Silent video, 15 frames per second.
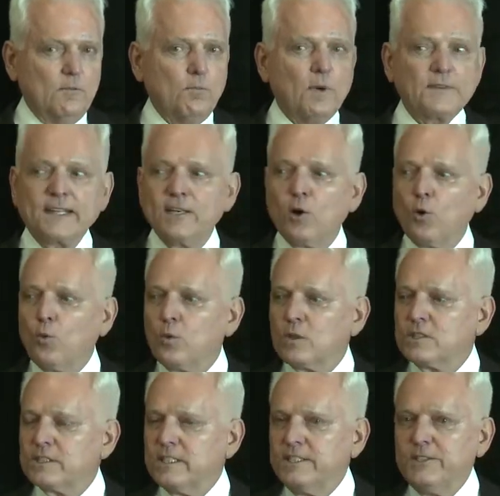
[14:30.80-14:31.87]
but they don't want
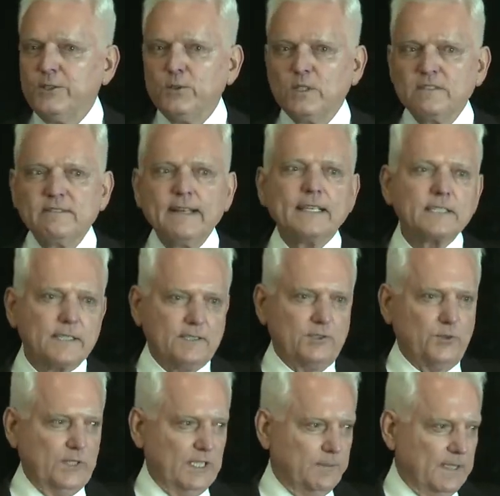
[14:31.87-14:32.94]
to see you in less than
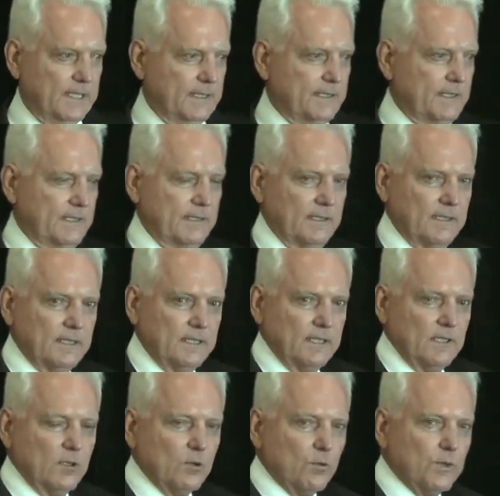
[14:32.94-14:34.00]
20 minutes.
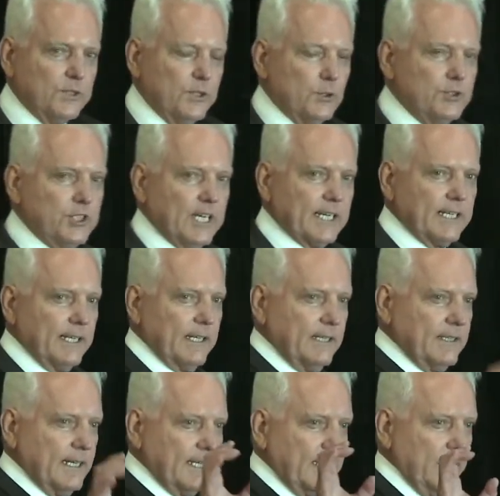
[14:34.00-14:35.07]
When you check
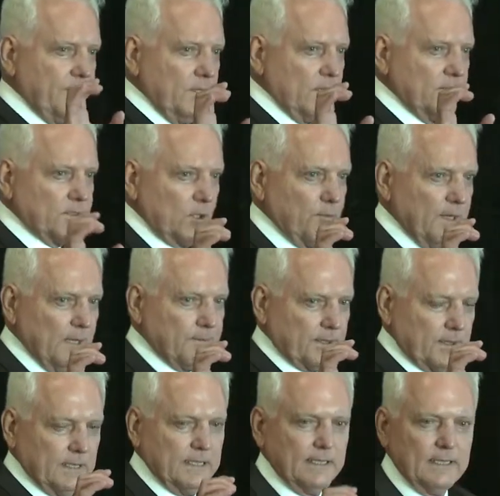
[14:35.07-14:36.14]
in, they give you a little
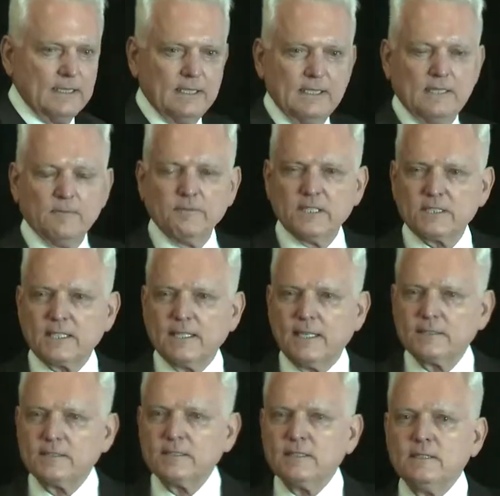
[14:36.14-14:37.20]
beeper. Mr.
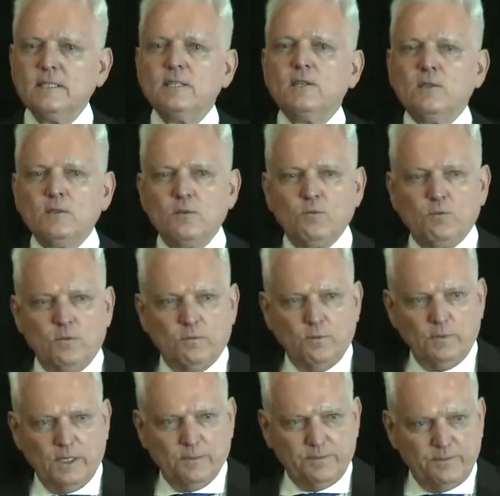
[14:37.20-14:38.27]
Hudson,
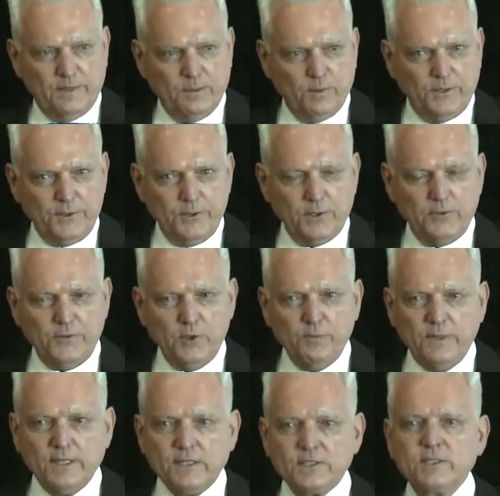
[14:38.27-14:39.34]
we'll be with you in a few
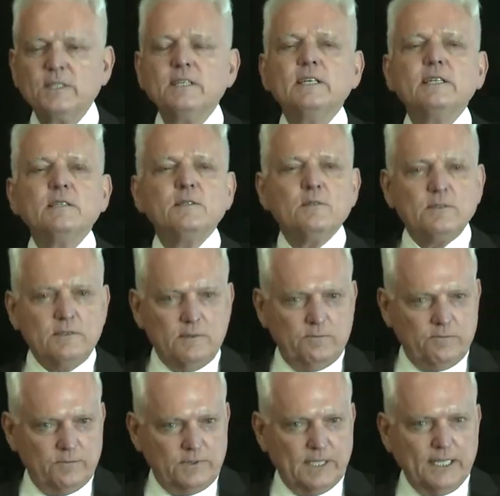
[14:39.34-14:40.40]
minutes.
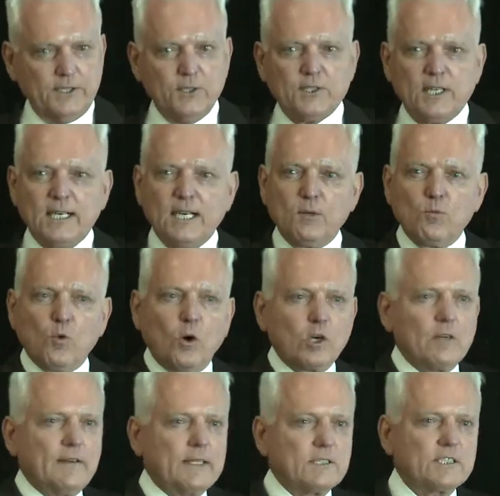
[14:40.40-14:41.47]
Take your time,
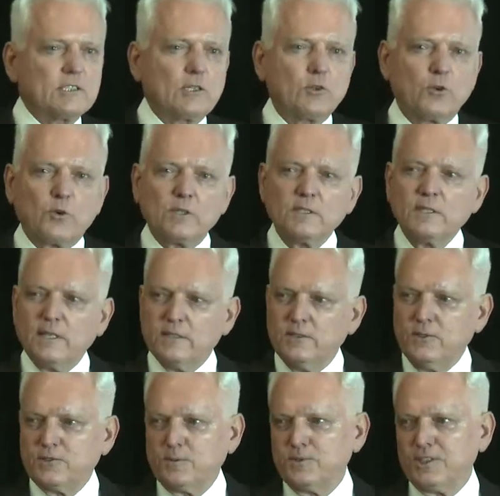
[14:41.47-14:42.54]
walk around the store, and
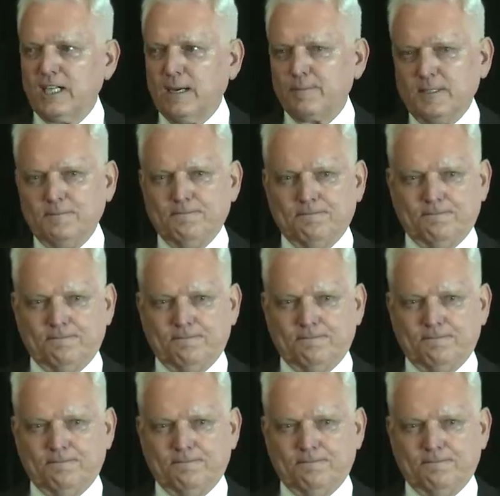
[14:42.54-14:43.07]
do some shopping.